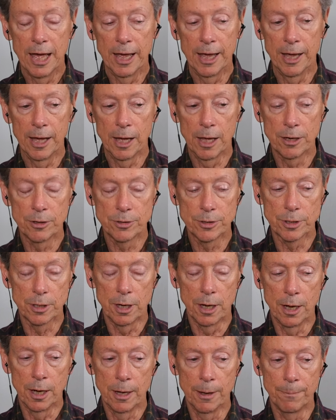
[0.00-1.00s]
And
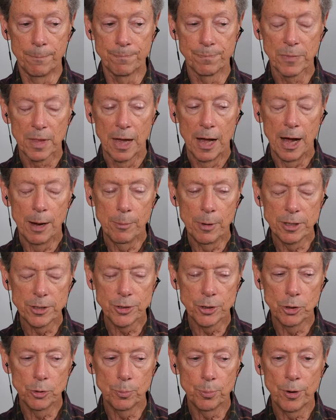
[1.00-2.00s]
um, I'm
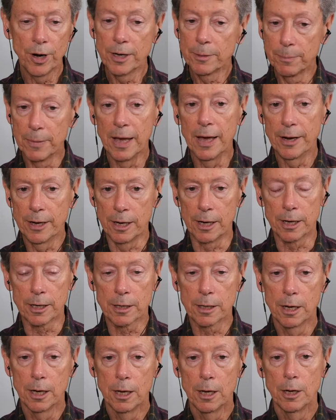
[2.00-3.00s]
also
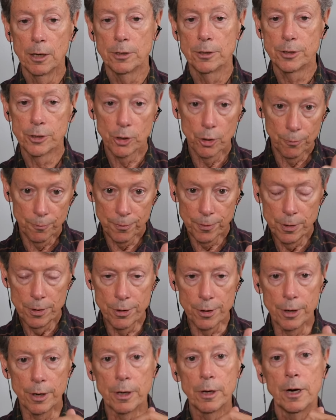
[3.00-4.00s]
pragmatic to go
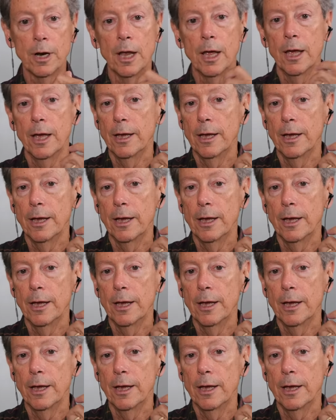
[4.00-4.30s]
further.